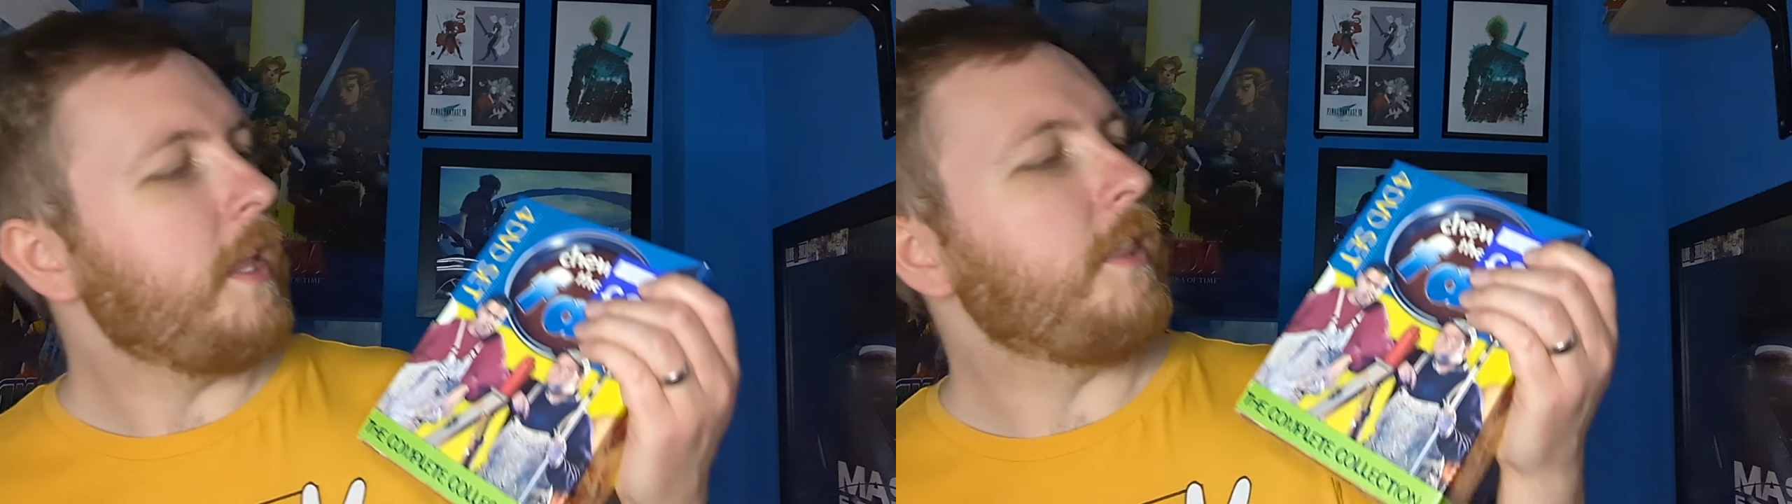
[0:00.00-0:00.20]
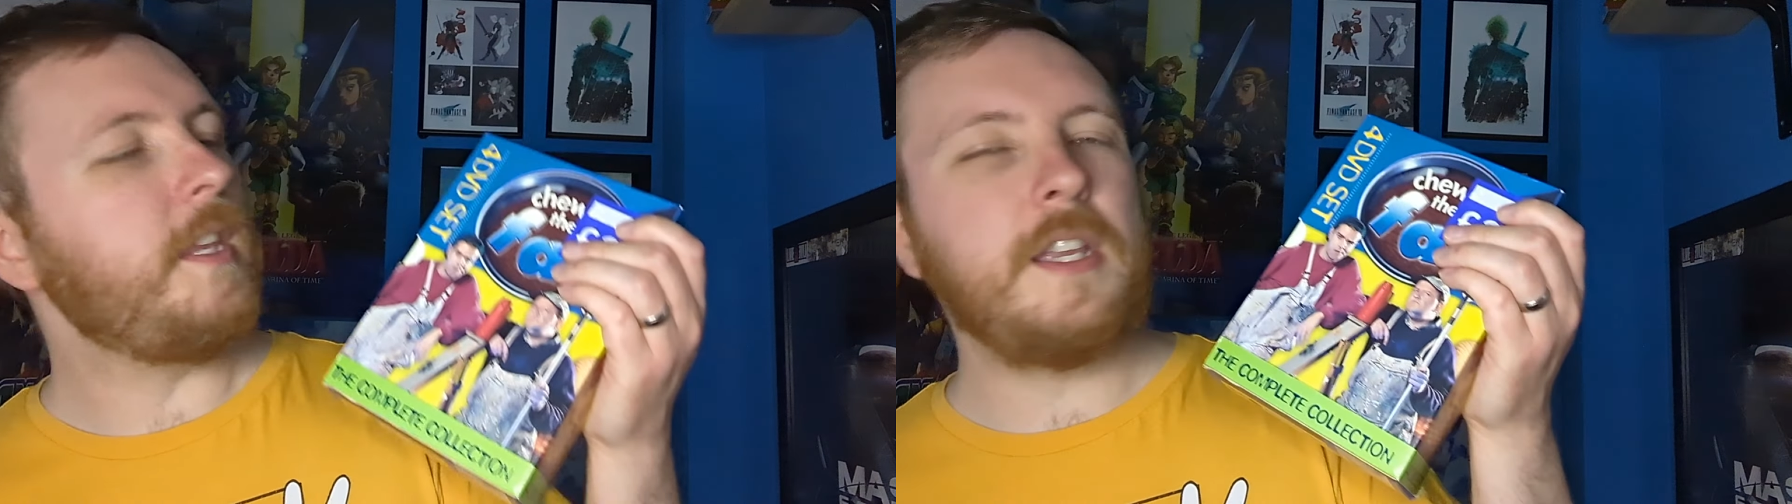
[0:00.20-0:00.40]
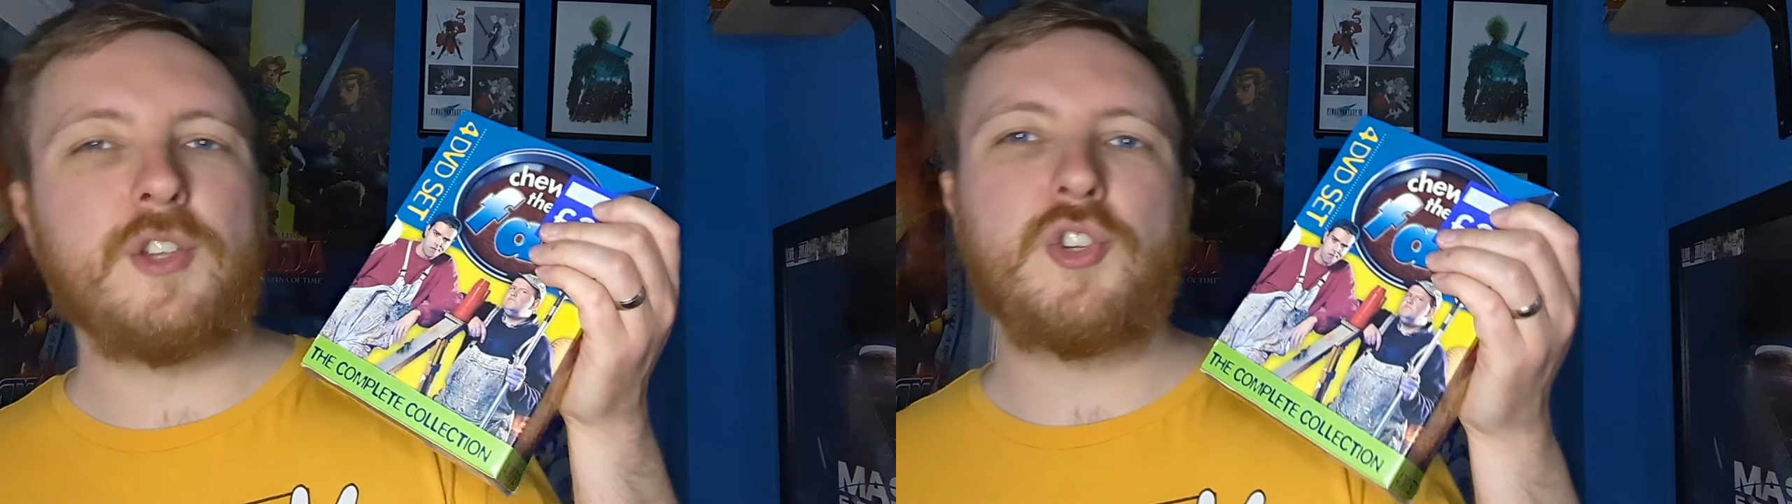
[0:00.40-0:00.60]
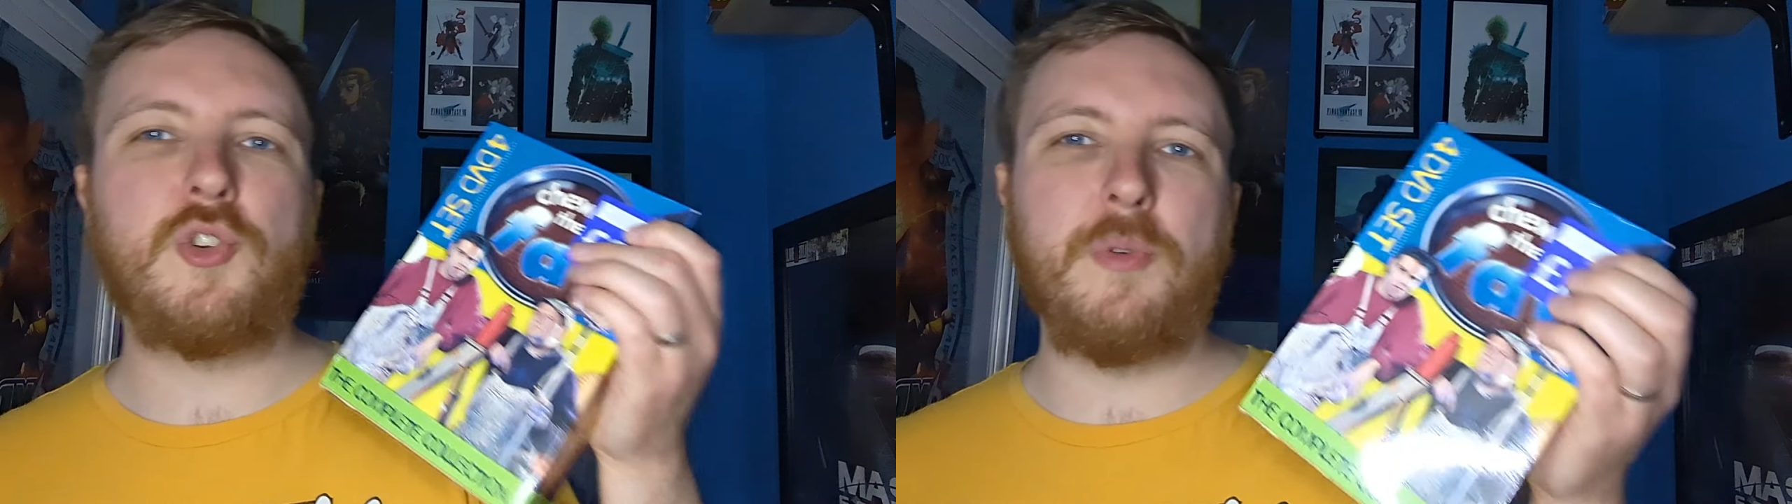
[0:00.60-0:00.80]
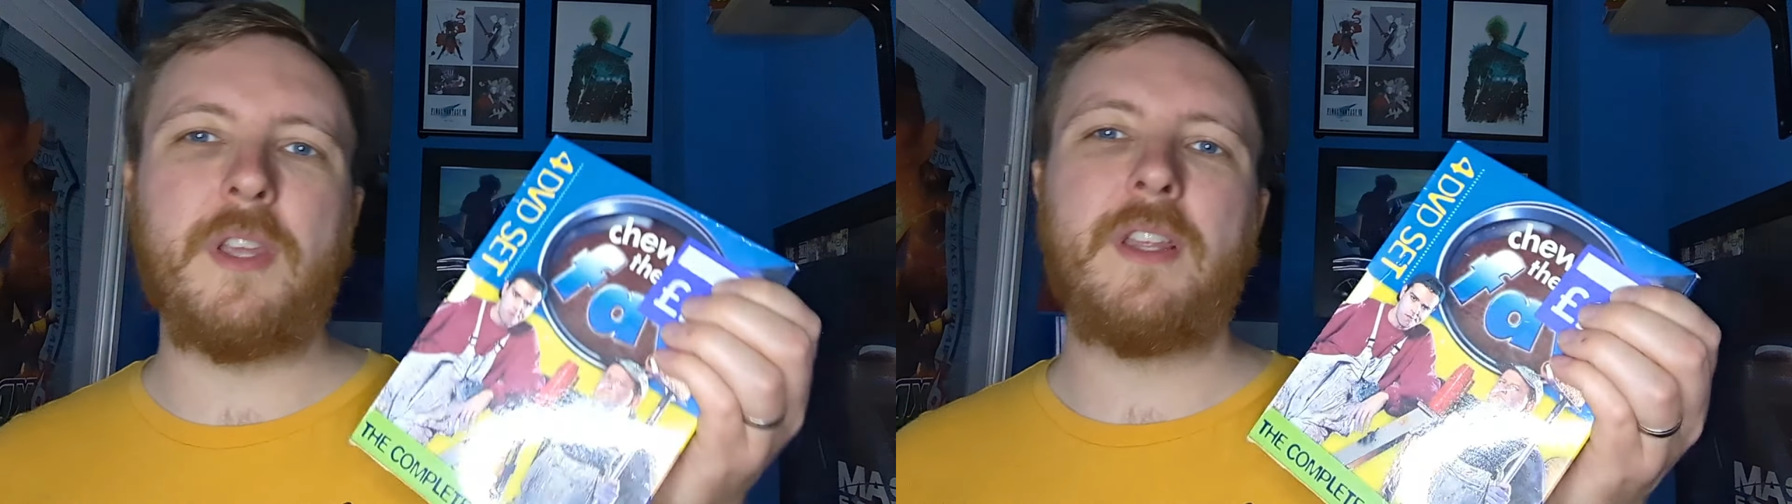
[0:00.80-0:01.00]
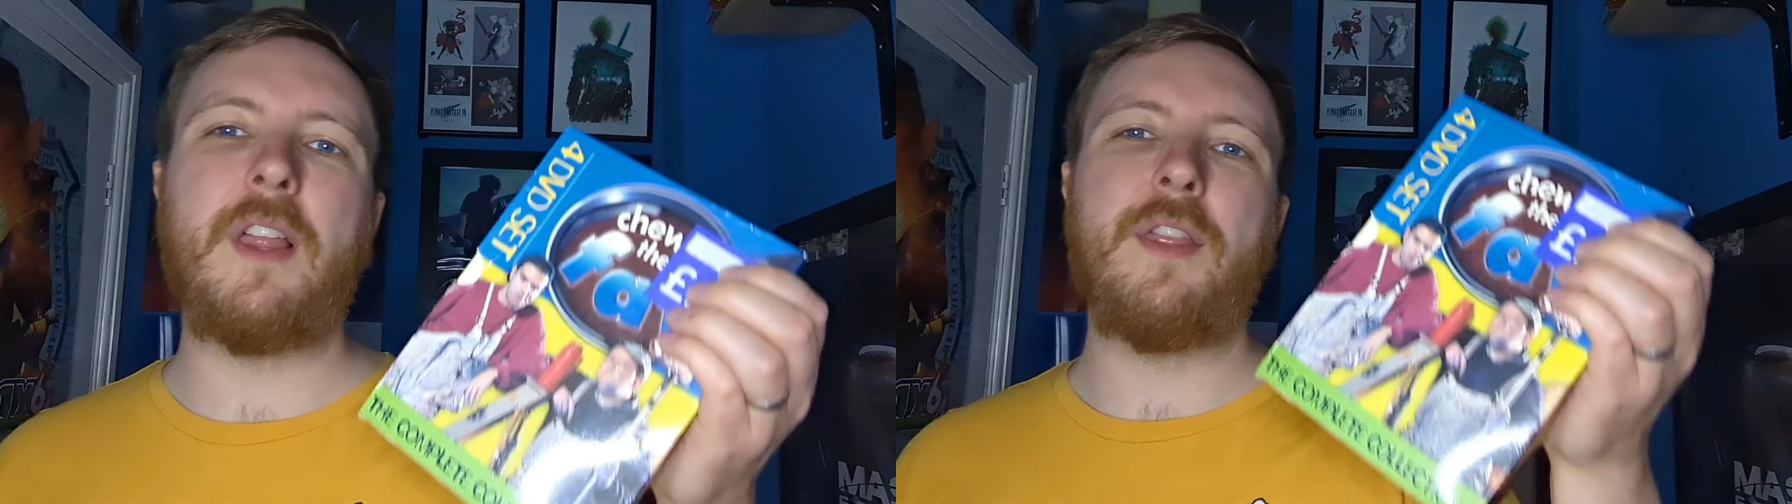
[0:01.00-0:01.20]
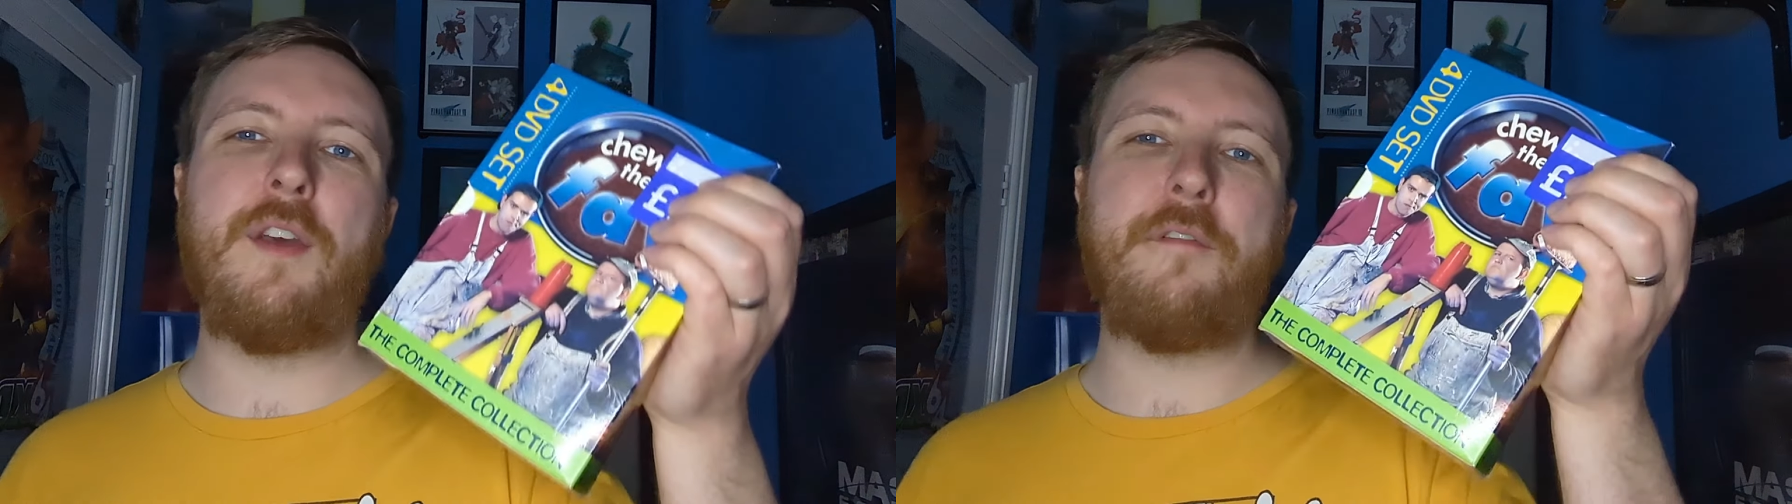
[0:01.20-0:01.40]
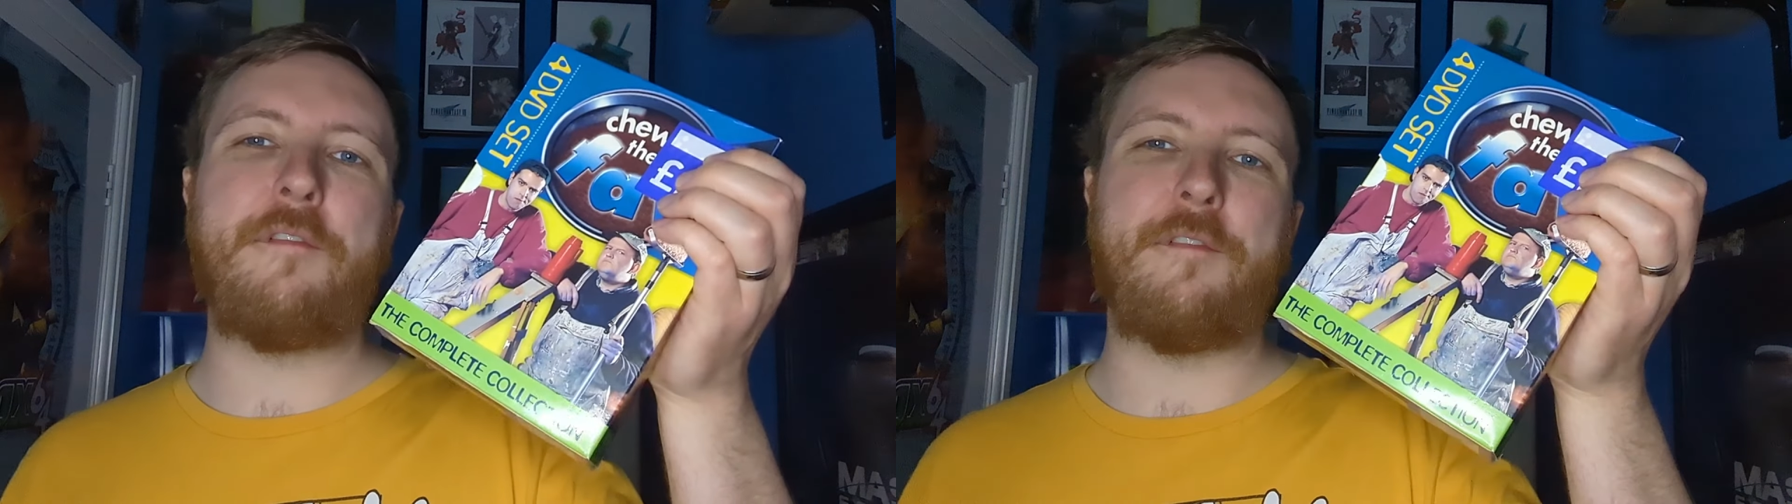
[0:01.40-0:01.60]
the Chewing
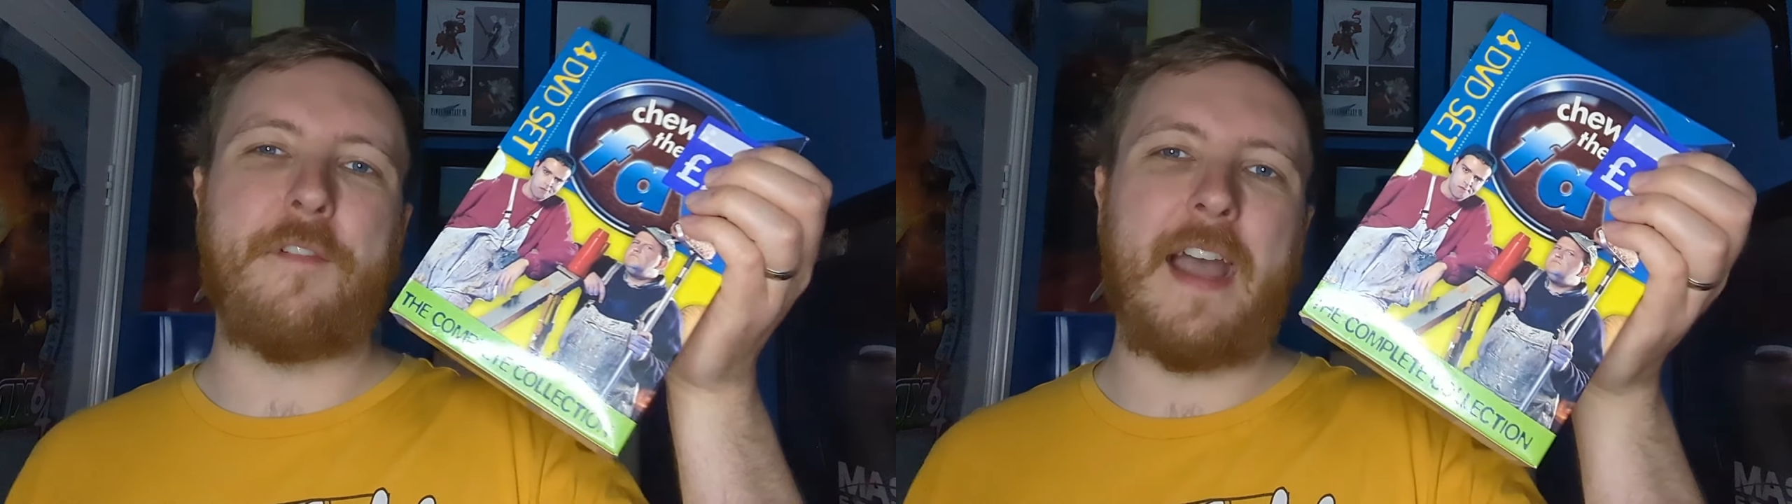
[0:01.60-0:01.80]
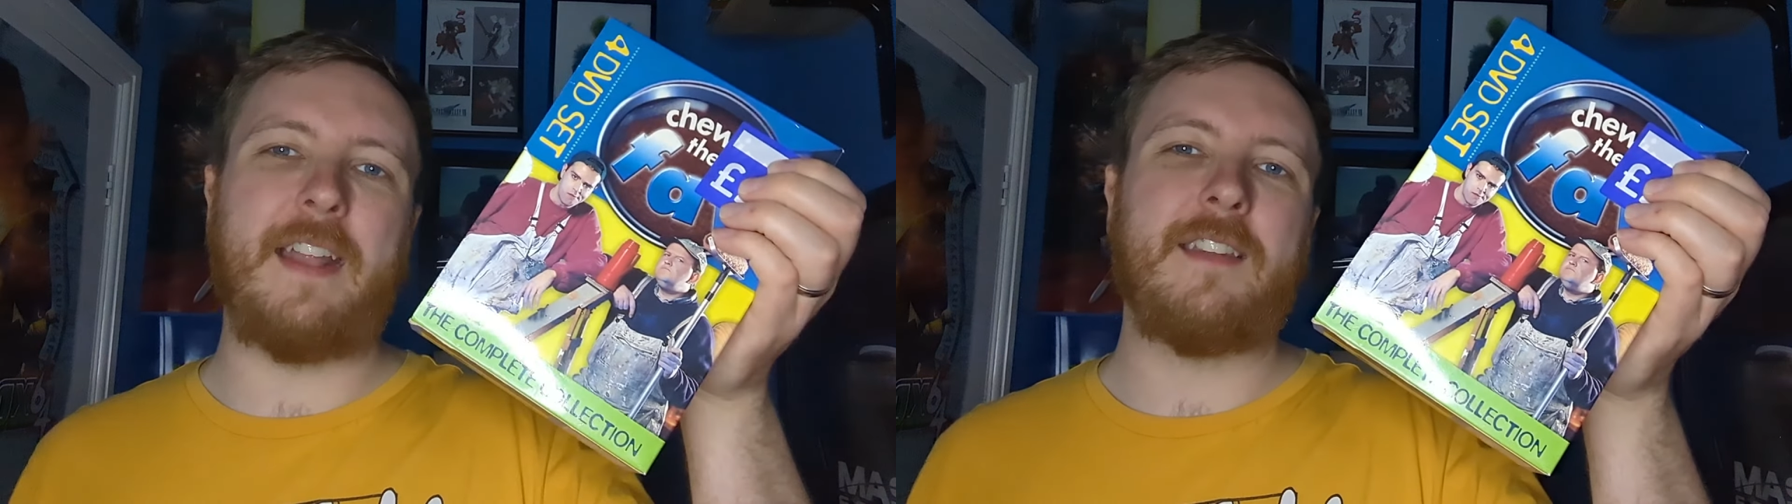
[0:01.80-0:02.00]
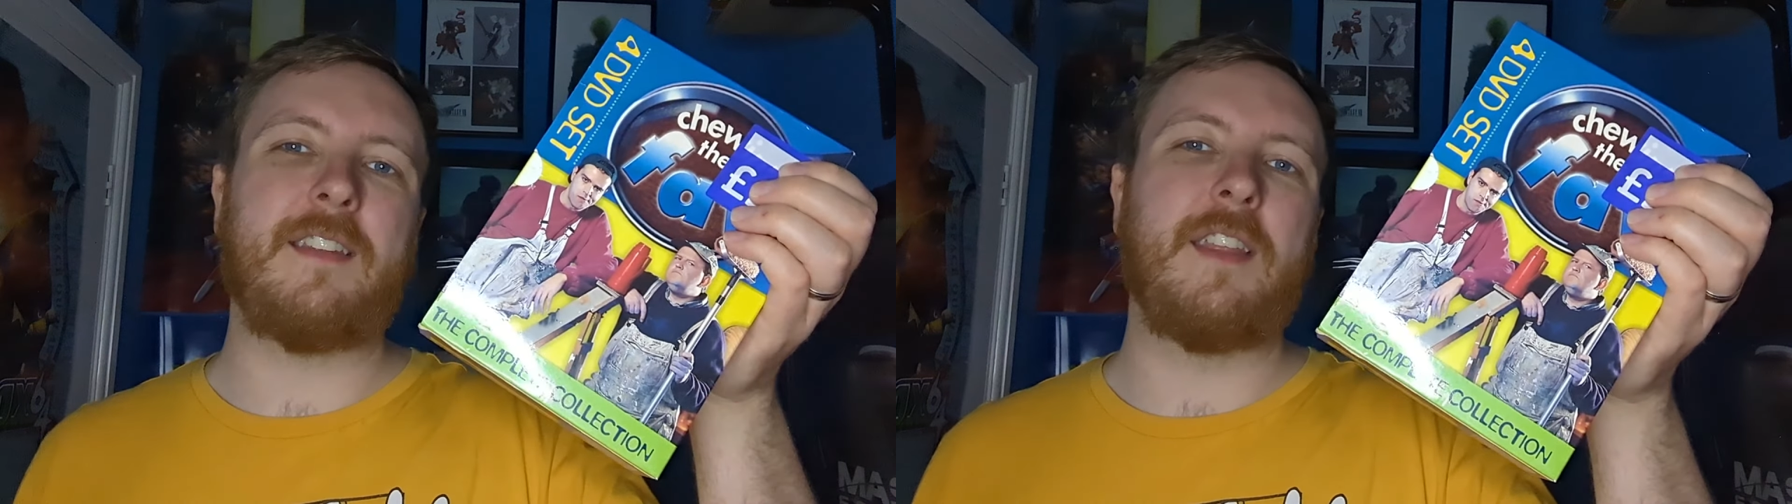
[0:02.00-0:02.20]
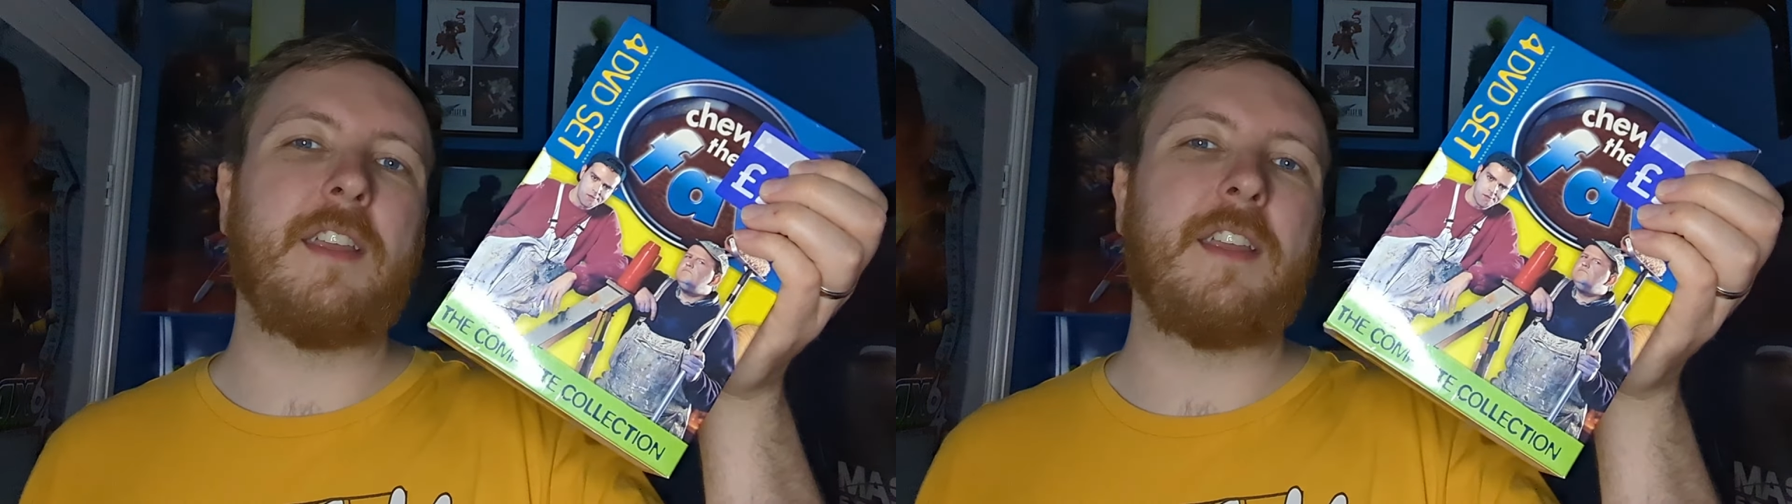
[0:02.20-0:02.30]
the Fat, the